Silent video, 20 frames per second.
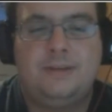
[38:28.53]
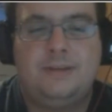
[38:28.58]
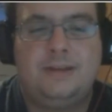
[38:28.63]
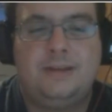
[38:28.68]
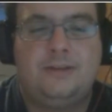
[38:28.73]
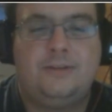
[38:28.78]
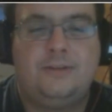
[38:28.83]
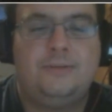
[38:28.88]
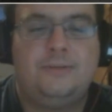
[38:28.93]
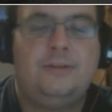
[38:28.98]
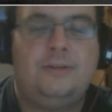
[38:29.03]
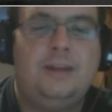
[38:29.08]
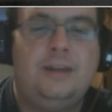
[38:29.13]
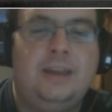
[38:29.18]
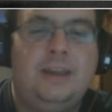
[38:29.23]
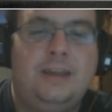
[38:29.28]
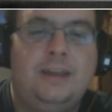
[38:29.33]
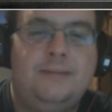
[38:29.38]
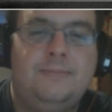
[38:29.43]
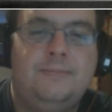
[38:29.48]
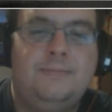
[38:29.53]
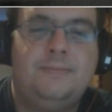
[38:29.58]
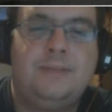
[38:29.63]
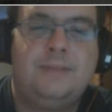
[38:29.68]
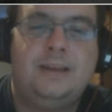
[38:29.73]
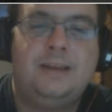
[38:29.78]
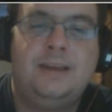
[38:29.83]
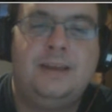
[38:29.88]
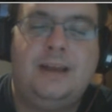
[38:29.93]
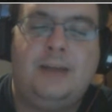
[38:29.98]
which is
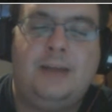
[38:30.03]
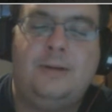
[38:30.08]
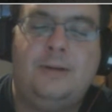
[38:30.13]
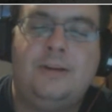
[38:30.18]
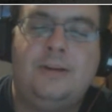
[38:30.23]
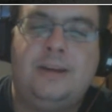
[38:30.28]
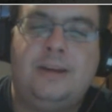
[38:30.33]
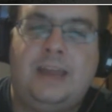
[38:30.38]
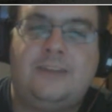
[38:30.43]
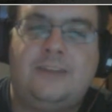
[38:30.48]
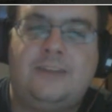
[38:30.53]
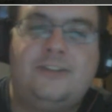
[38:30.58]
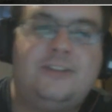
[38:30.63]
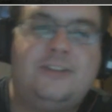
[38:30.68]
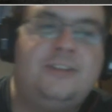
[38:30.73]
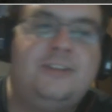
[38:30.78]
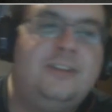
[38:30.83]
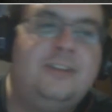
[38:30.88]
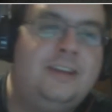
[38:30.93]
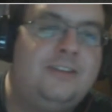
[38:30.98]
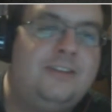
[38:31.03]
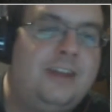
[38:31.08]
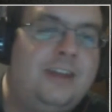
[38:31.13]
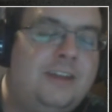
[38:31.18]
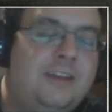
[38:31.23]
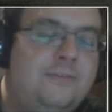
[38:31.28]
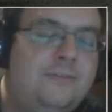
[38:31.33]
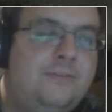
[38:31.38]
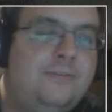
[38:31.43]
really bad for my standards.